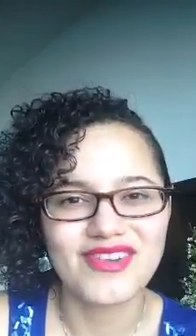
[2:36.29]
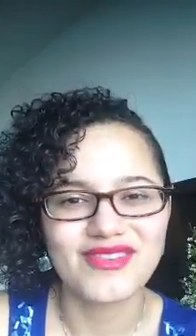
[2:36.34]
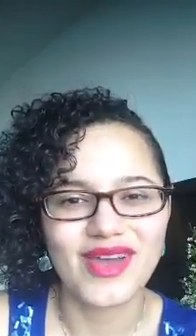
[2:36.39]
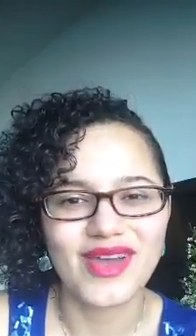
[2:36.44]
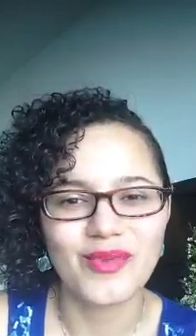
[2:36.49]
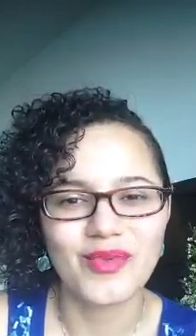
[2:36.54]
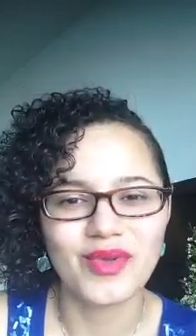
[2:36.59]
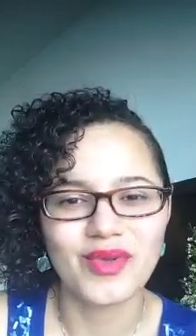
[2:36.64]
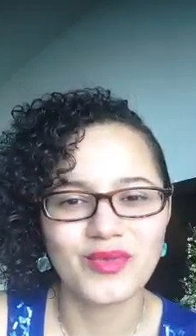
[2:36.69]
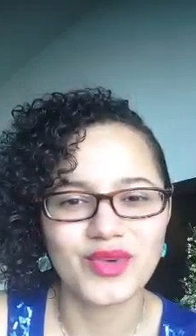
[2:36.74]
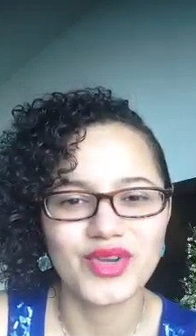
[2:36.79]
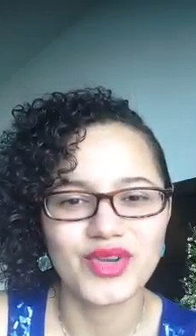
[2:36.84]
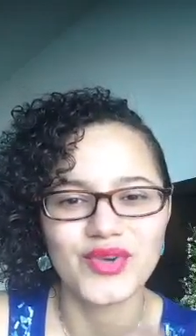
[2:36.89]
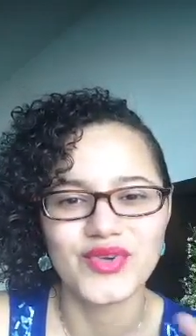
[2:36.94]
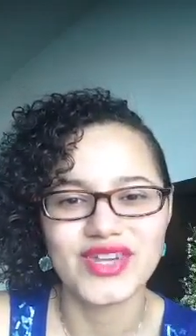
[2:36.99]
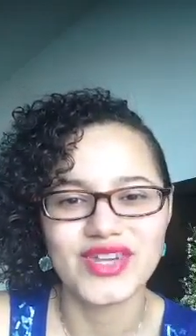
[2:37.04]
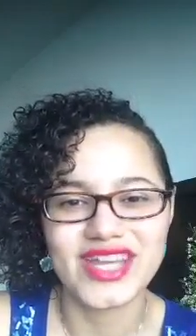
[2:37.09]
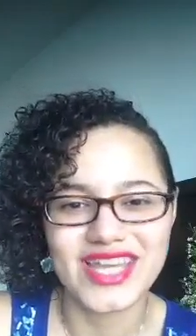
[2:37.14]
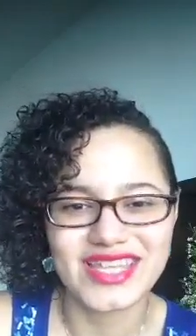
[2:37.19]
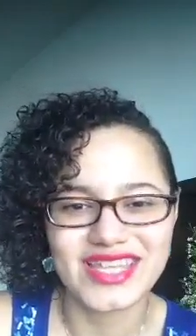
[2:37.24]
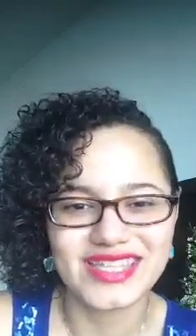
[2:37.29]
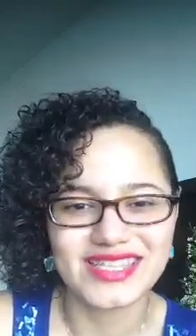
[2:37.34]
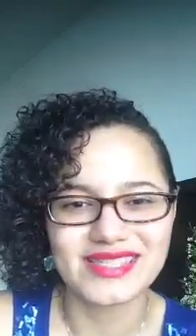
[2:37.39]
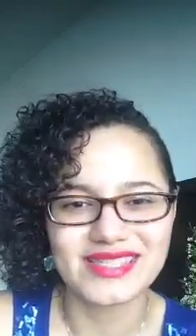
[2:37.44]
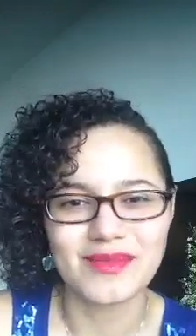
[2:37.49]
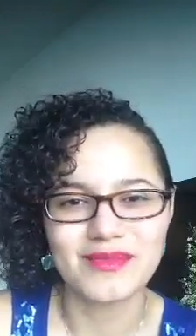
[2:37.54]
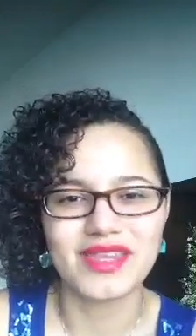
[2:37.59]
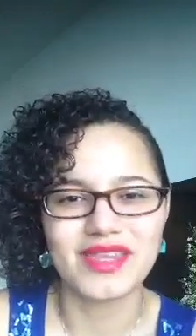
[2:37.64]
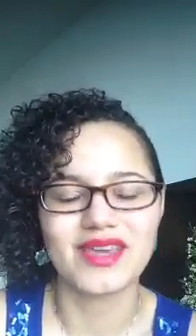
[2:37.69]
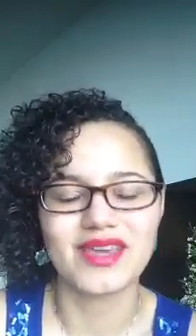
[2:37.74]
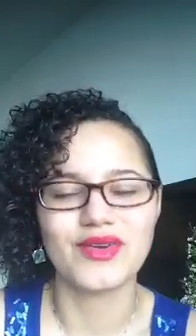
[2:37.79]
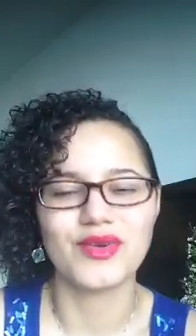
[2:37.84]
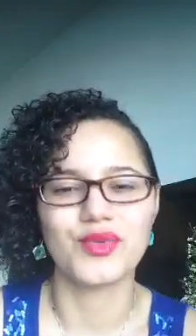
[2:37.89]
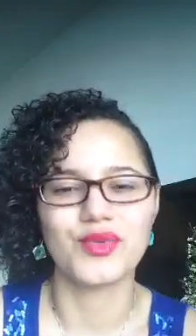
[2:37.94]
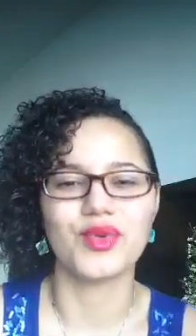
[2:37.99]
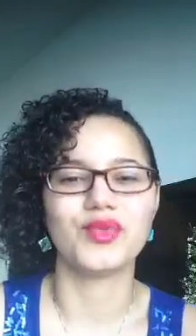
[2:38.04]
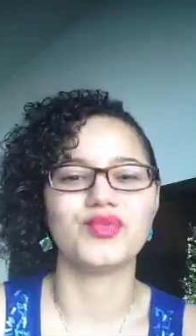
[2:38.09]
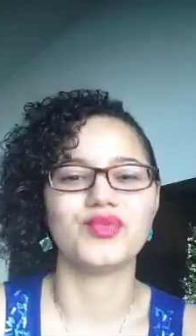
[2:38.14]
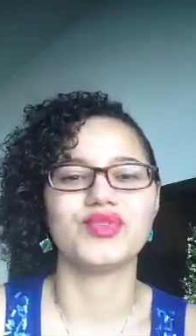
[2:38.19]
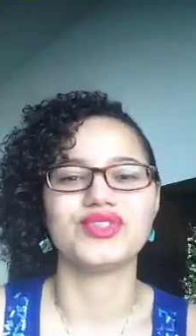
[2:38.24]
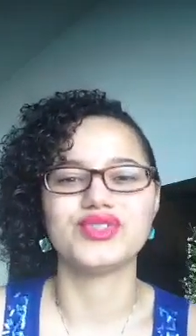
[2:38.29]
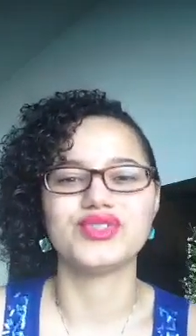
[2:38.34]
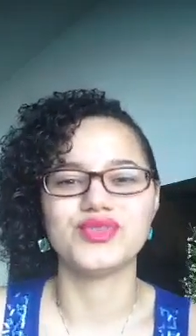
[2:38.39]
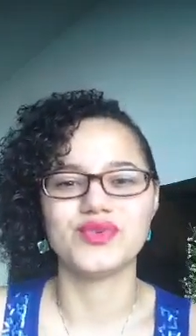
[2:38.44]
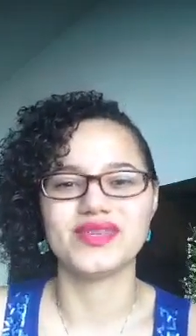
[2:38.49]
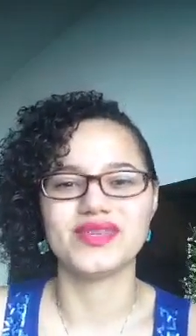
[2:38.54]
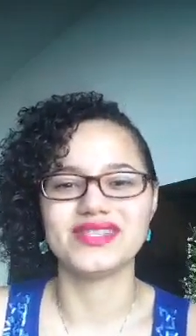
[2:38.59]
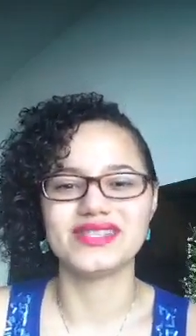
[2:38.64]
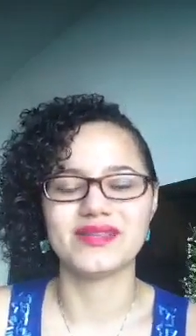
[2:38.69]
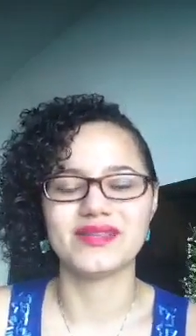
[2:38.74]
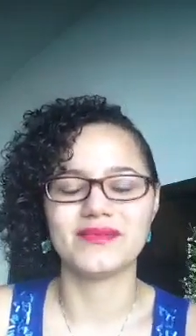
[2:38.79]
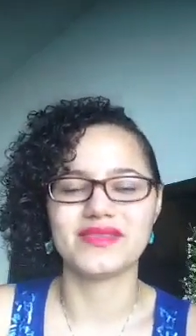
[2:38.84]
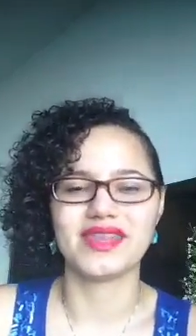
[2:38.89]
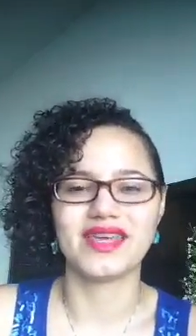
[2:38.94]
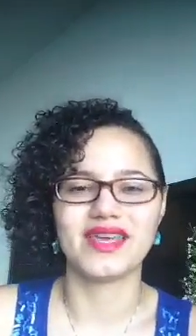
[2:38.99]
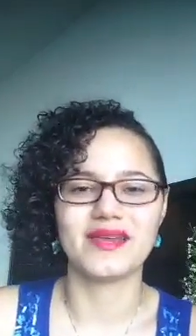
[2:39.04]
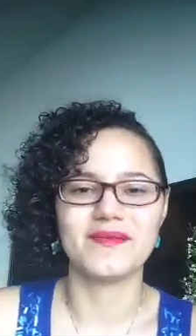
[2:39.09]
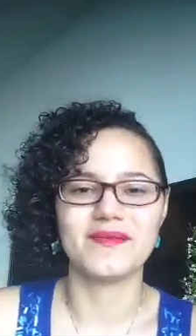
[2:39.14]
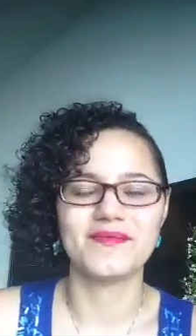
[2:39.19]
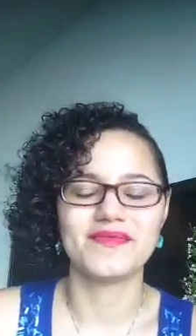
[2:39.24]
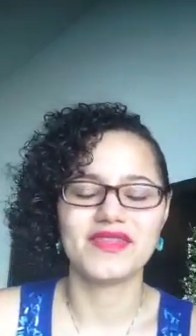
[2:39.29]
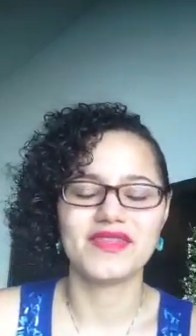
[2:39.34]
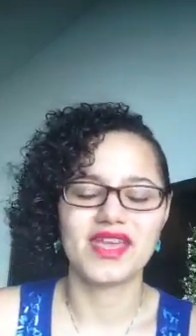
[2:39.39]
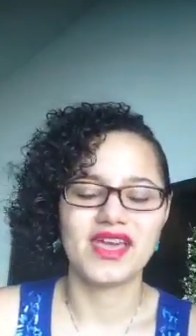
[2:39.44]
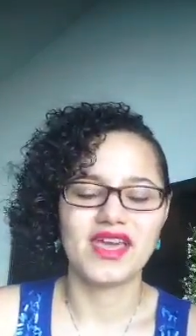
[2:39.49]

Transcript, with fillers: right? When we're creating something or when we're doing something.